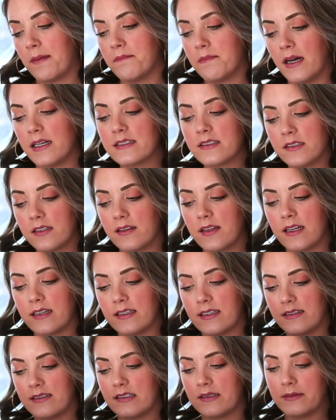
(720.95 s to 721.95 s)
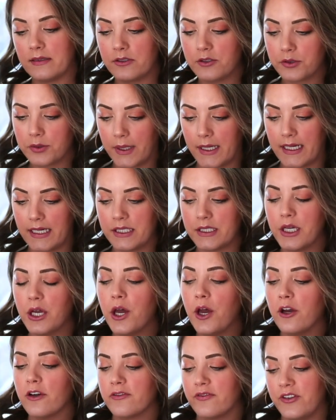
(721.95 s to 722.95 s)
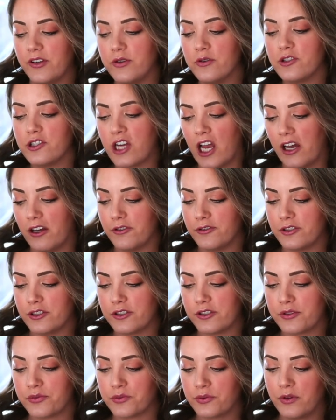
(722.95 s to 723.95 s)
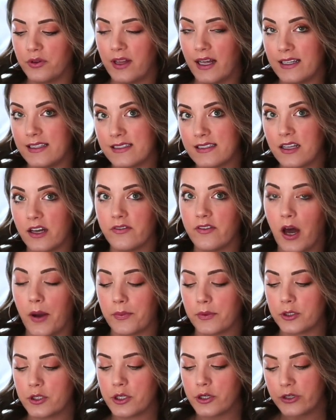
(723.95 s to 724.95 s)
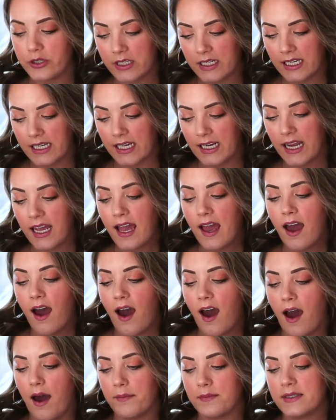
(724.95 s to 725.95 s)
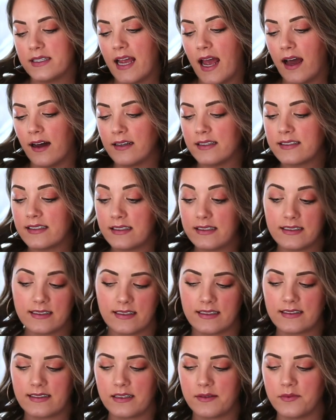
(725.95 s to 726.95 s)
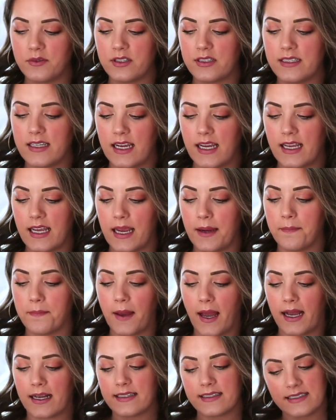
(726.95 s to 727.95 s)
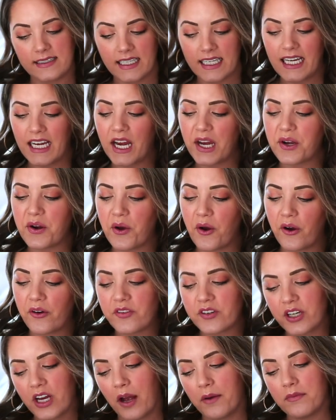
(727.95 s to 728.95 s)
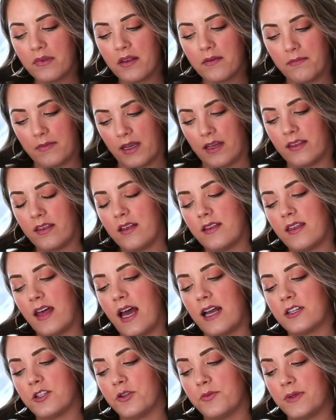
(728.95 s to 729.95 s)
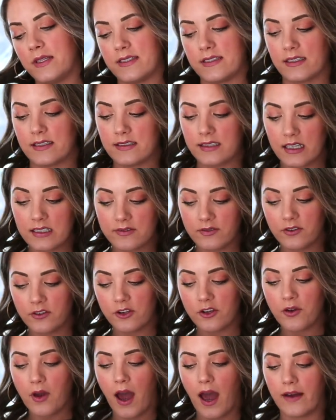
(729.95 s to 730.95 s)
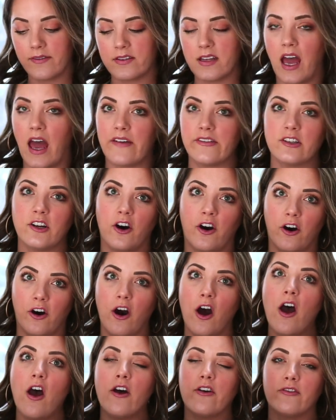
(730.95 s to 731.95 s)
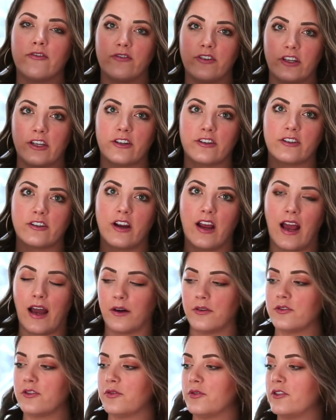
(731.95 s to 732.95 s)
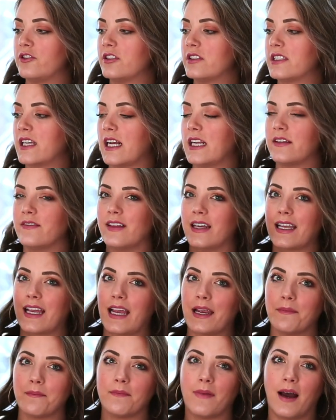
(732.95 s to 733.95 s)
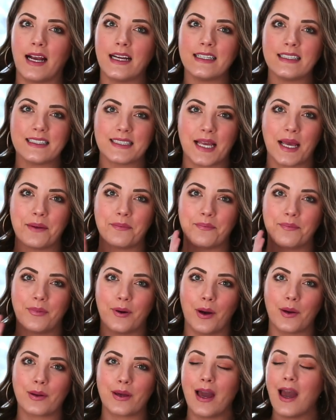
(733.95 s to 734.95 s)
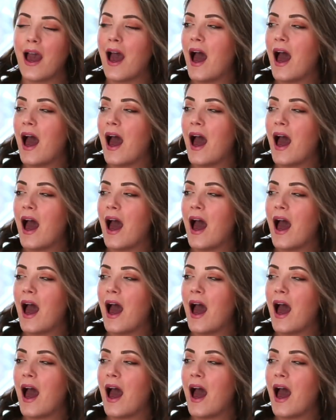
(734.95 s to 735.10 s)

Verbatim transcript: a muscle that needs to be trained. View challenges through lens of opportunity. Tell cynicism to take a back seat, and overcome the myth that to be successful, you have to have it all figured out. So it's just kind of like a mindset book.